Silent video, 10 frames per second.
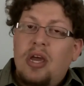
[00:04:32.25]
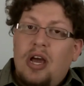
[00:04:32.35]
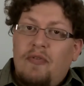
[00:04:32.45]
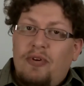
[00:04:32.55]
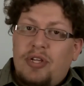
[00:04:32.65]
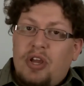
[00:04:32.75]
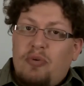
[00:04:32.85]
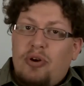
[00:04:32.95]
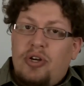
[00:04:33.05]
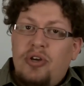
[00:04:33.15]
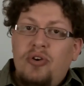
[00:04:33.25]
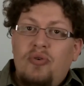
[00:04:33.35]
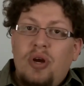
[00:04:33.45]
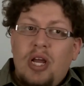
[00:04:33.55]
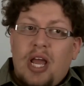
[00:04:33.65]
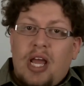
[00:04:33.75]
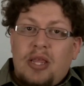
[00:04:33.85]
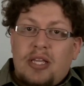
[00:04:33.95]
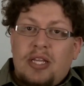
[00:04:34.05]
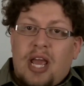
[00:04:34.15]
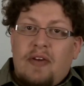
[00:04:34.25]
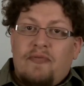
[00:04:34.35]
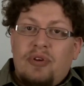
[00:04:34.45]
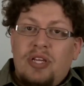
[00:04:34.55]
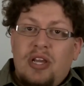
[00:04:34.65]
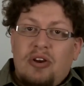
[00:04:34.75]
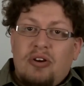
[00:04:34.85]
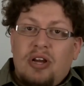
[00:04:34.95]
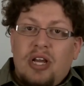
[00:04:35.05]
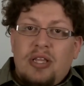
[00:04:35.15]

of which there were two elected every year.